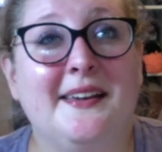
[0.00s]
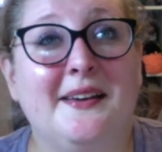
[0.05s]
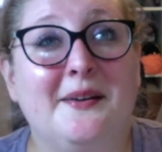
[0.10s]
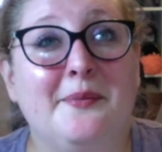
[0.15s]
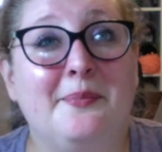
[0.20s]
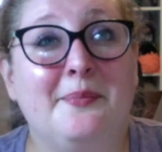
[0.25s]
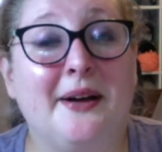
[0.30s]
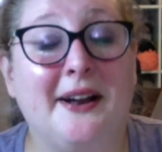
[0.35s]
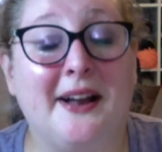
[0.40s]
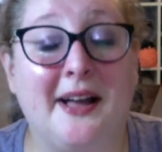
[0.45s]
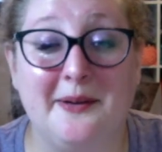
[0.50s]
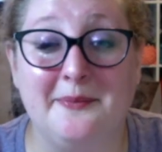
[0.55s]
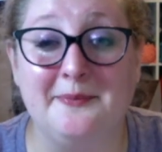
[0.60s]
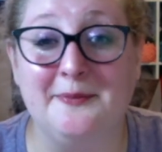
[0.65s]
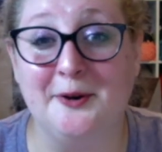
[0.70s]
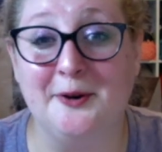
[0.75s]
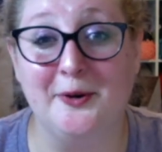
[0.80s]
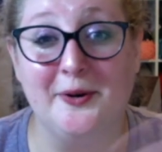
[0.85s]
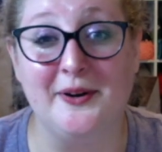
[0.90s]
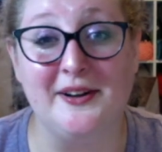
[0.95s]
But I'm
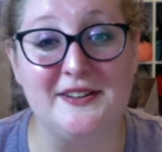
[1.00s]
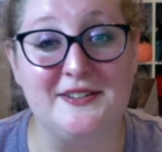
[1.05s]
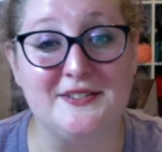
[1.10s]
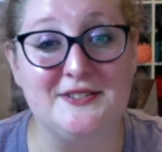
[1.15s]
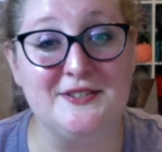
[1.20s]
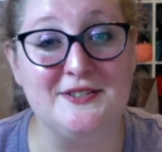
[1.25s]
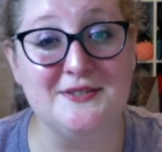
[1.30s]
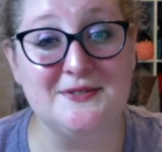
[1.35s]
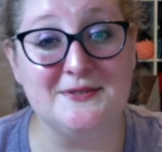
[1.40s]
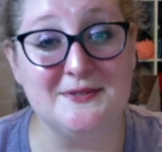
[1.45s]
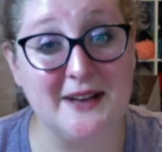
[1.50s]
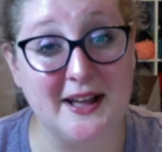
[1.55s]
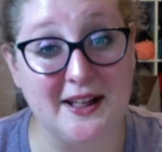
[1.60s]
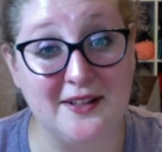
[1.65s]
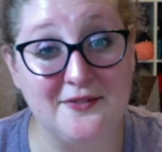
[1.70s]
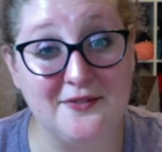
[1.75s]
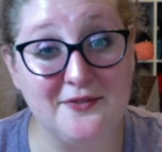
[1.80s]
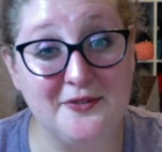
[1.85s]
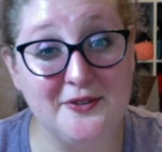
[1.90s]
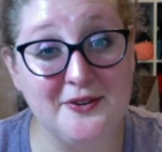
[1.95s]
going to
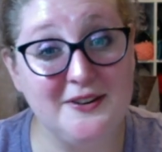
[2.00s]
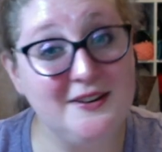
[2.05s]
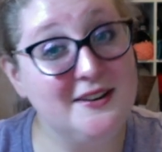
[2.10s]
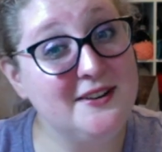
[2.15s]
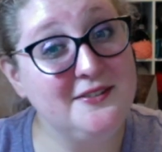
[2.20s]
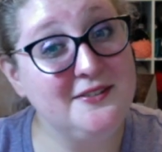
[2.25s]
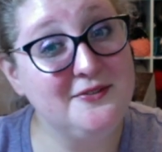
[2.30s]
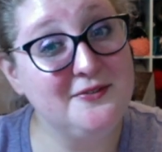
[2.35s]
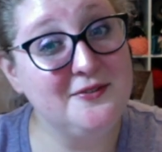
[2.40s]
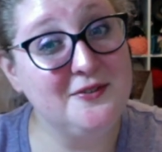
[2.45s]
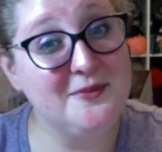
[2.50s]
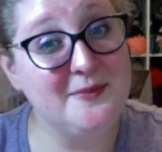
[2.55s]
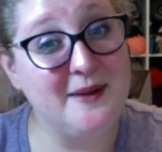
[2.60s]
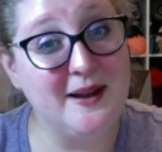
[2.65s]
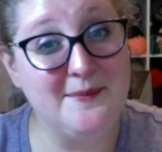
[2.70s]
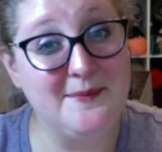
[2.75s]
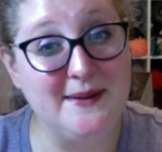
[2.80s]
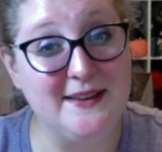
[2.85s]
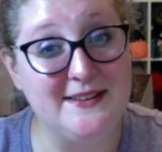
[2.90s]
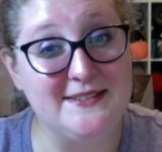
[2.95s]
California for my
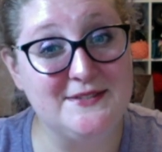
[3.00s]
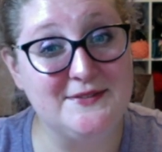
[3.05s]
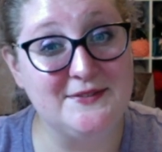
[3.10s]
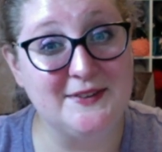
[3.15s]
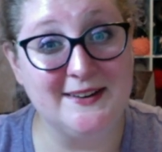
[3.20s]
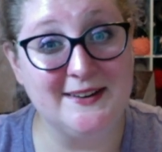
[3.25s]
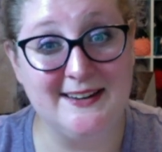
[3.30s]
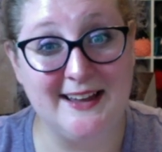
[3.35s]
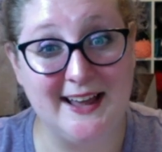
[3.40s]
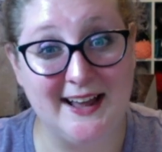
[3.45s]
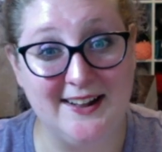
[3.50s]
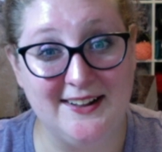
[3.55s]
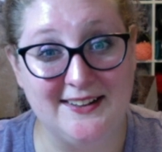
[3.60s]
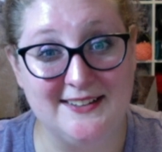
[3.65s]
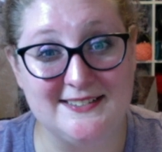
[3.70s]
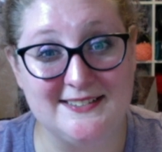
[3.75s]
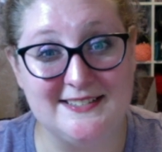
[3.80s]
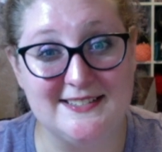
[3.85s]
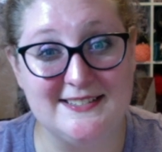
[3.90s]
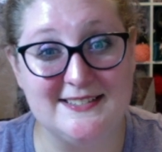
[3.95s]
best friend
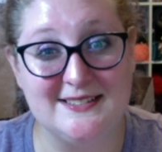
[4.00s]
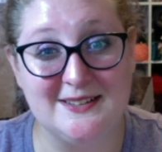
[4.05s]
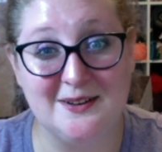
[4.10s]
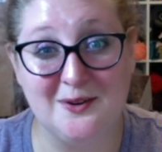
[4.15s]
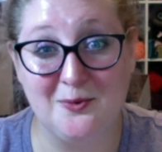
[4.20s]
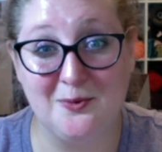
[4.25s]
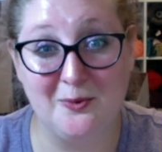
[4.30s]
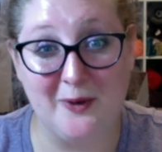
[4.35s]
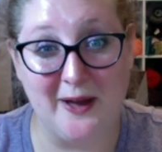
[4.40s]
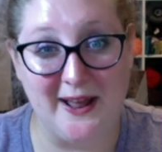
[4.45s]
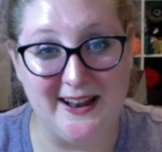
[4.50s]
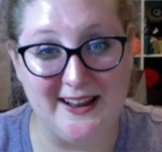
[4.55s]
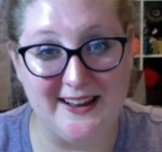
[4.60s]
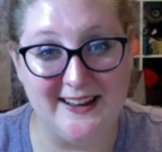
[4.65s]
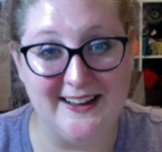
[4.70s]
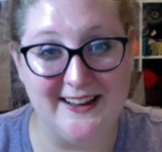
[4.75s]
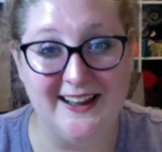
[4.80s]
Alex's wedding.